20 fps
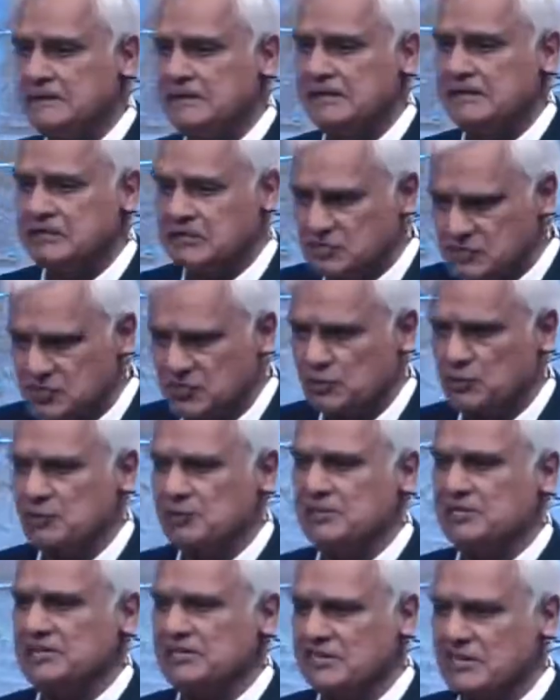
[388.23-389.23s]
it is
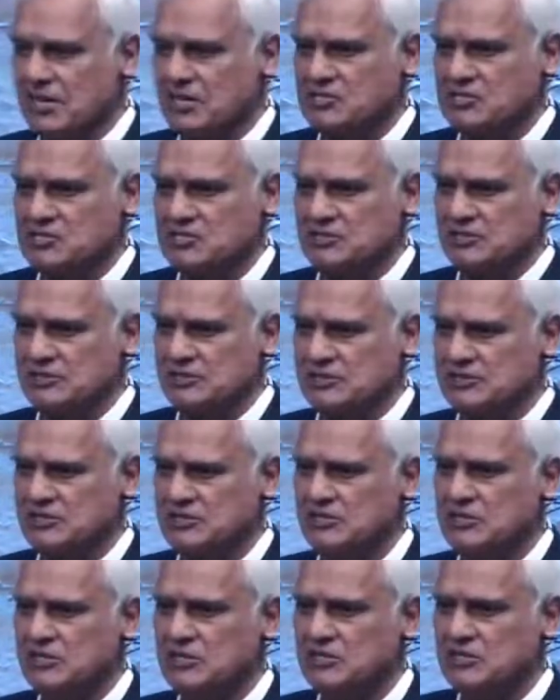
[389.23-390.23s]
equally
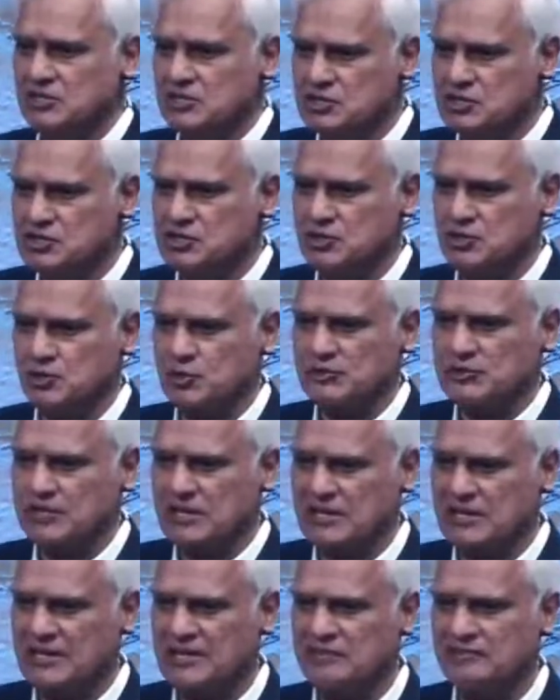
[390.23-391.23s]
dastardly to destroy the
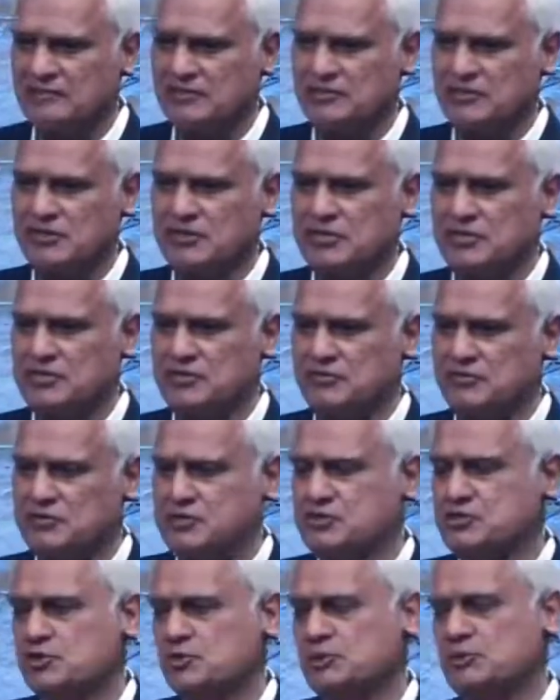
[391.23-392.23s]
life of an
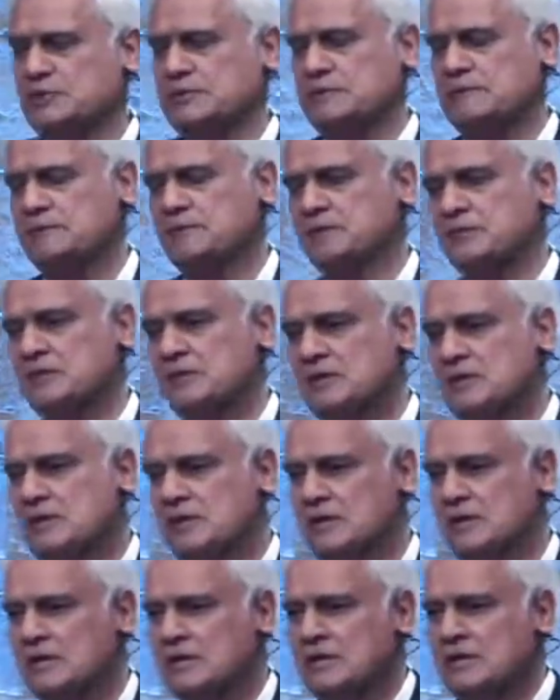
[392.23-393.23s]
individual.
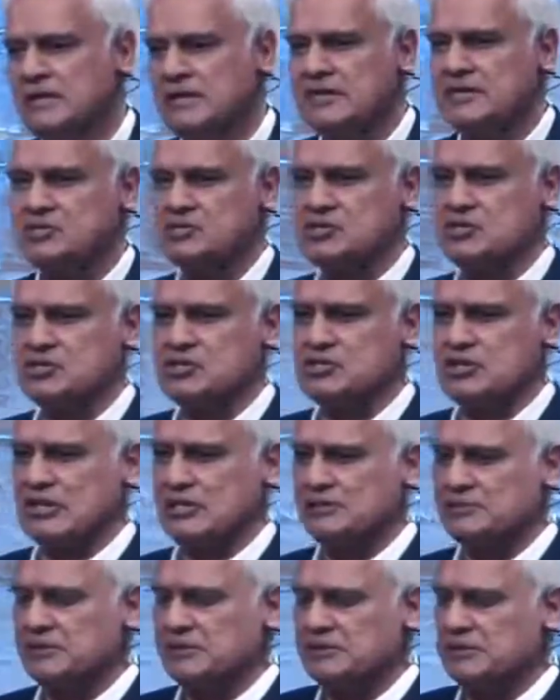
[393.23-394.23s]
Ladies and
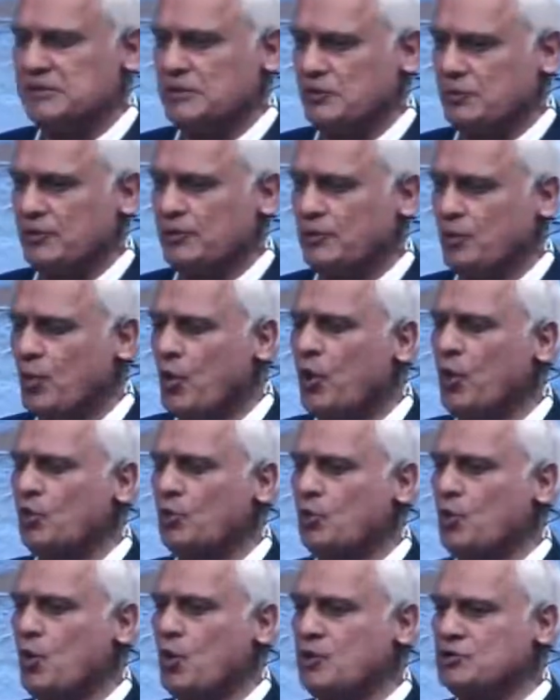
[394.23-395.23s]
gentlemen, we all
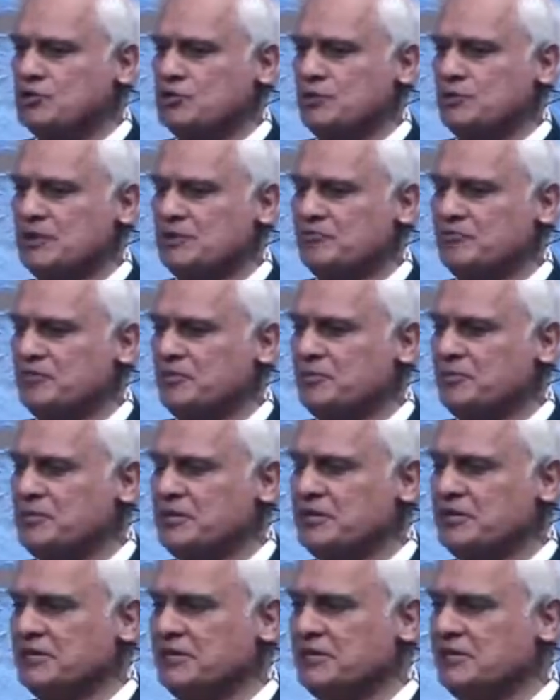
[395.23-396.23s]
walked away from
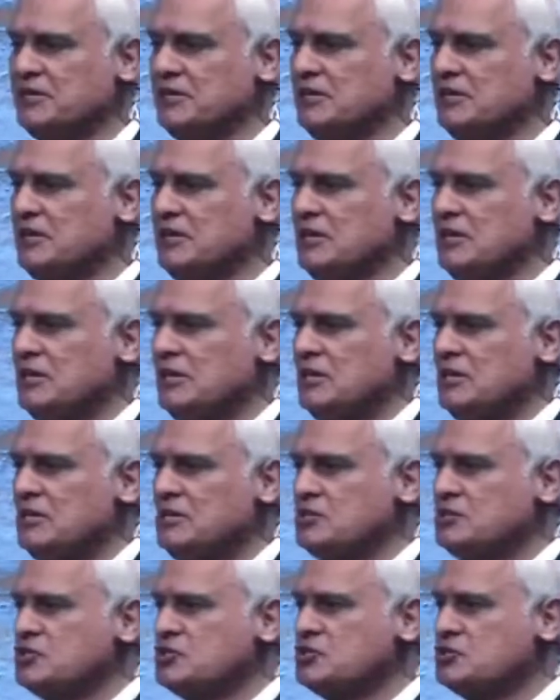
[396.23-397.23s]
there
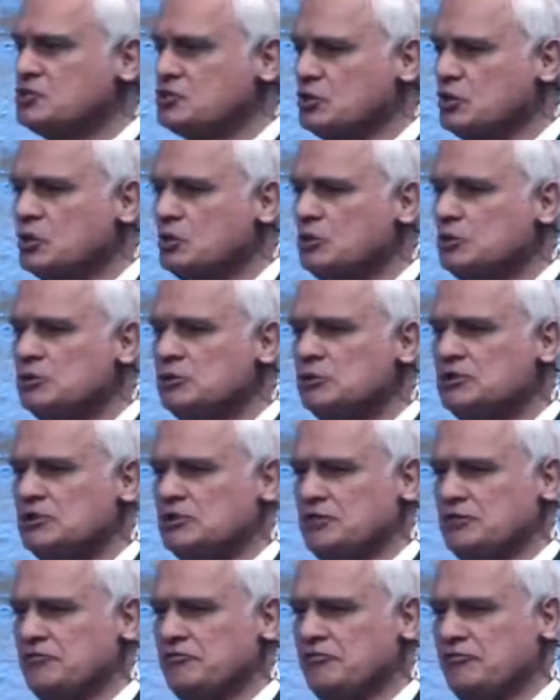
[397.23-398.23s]
so
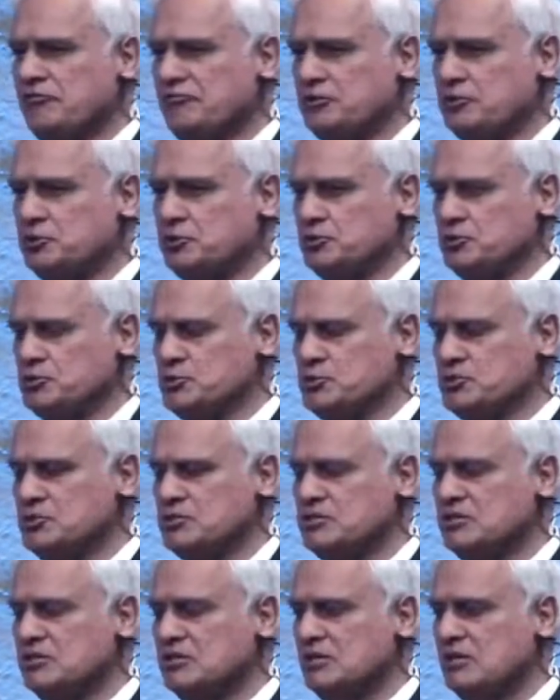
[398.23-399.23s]

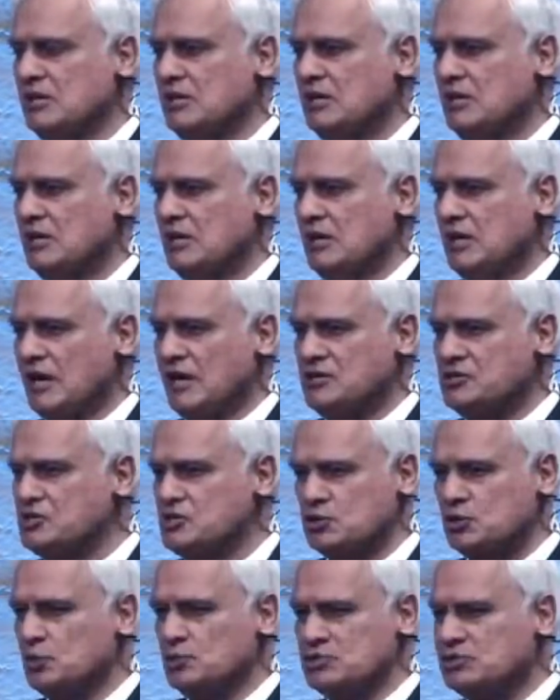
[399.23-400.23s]
confused and
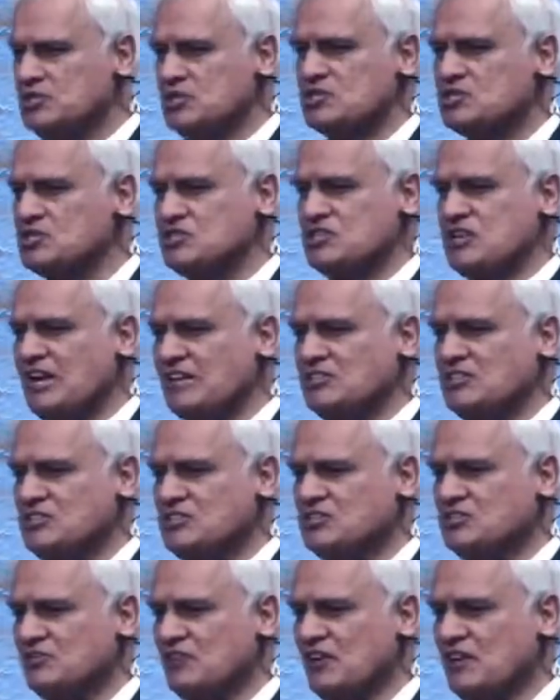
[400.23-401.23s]
so
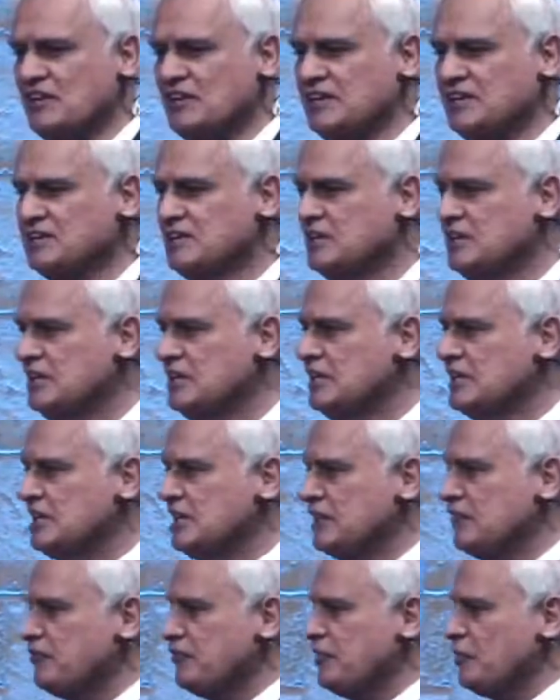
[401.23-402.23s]
dissatisfied.
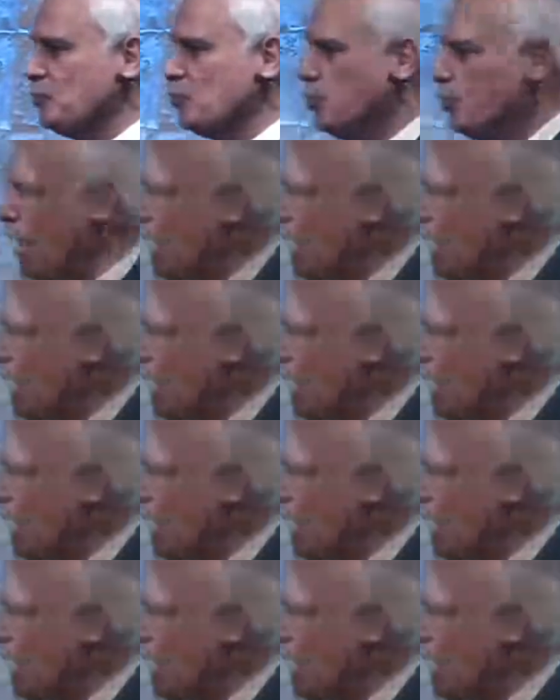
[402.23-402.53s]
If in